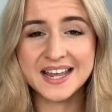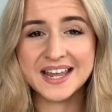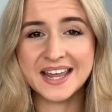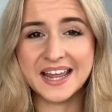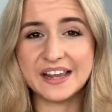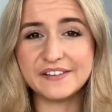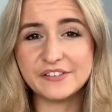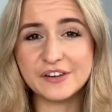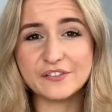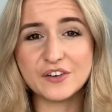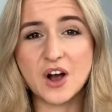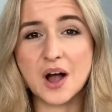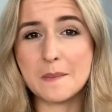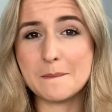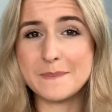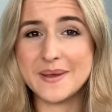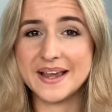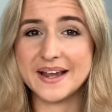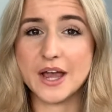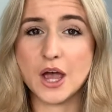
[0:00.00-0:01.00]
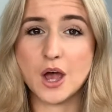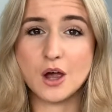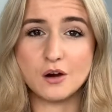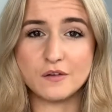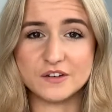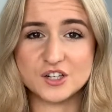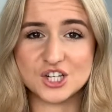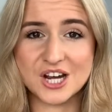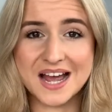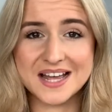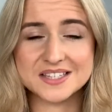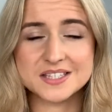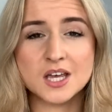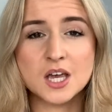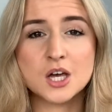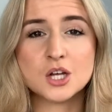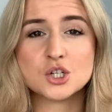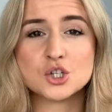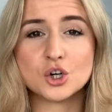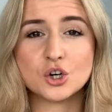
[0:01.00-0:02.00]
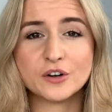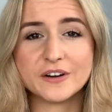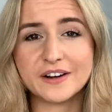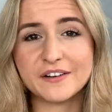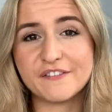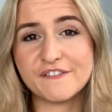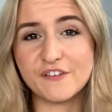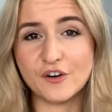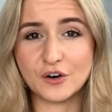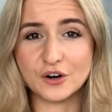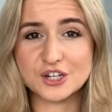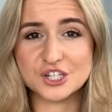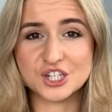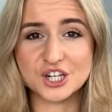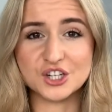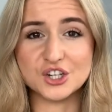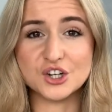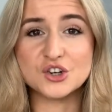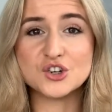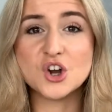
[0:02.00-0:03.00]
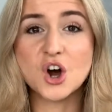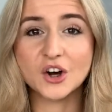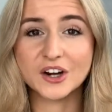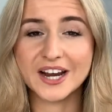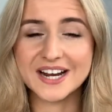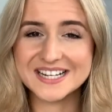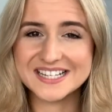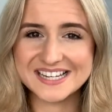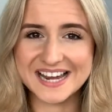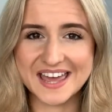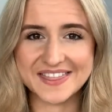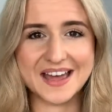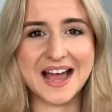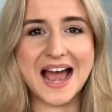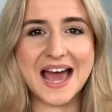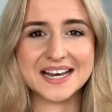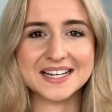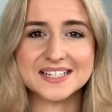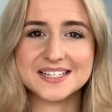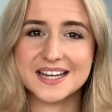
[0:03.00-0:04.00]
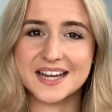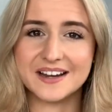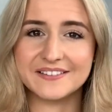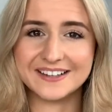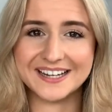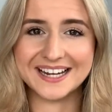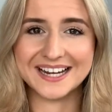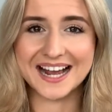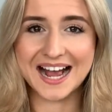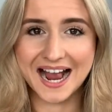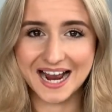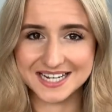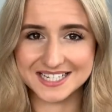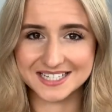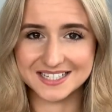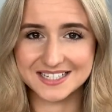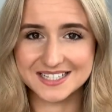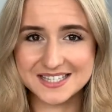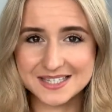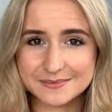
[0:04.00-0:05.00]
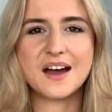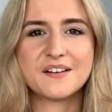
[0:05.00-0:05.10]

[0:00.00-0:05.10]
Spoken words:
If you've got a big overjet, during function, you're not going to get that anterior guidance.